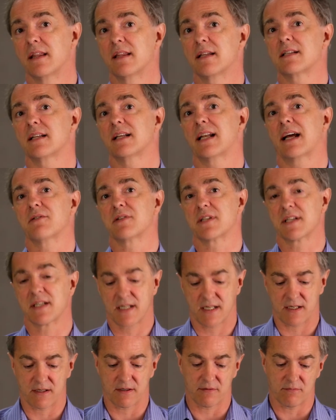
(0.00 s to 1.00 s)
This allows us
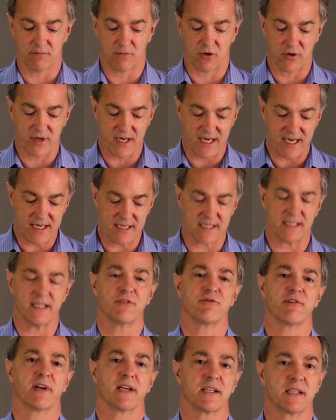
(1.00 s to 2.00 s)
to more easily
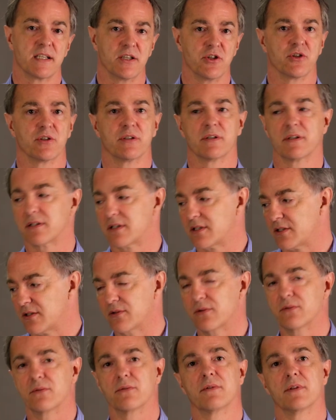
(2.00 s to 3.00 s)
transition
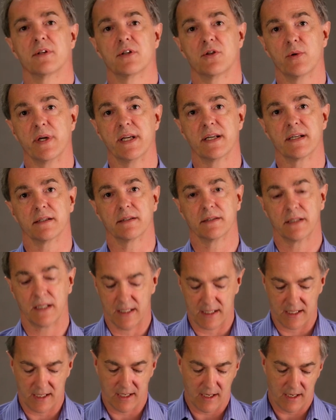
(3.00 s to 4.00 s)
to the tweeter.
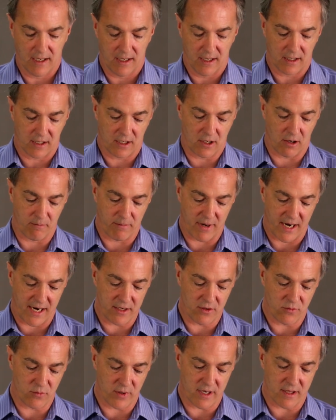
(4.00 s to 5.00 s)

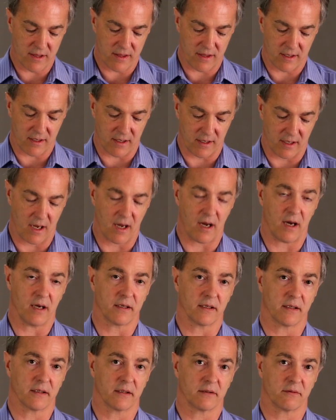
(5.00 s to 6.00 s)
Combined with a
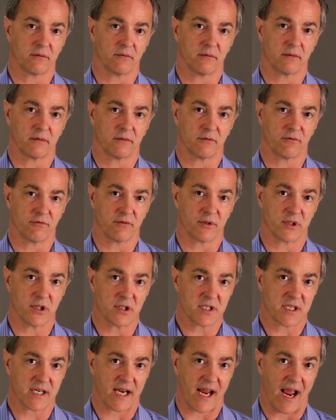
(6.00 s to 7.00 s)
harder
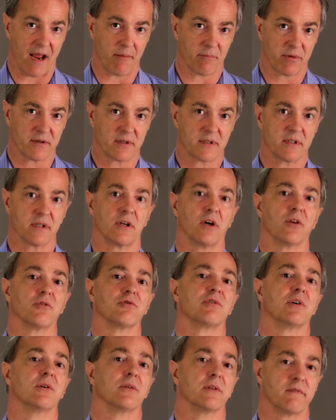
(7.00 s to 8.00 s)
dust cap to
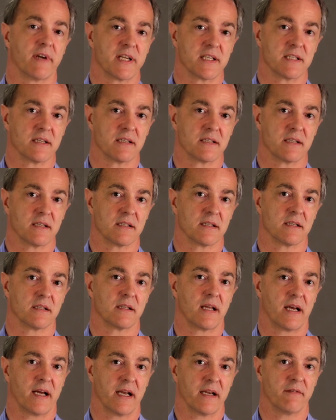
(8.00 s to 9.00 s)
control the resonances at
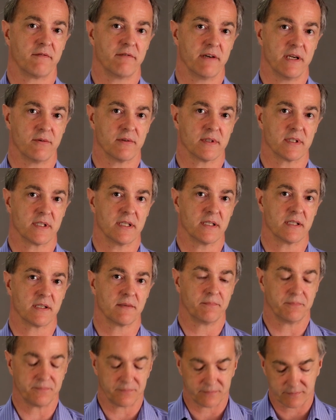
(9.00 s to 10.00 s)
the higher frequencies.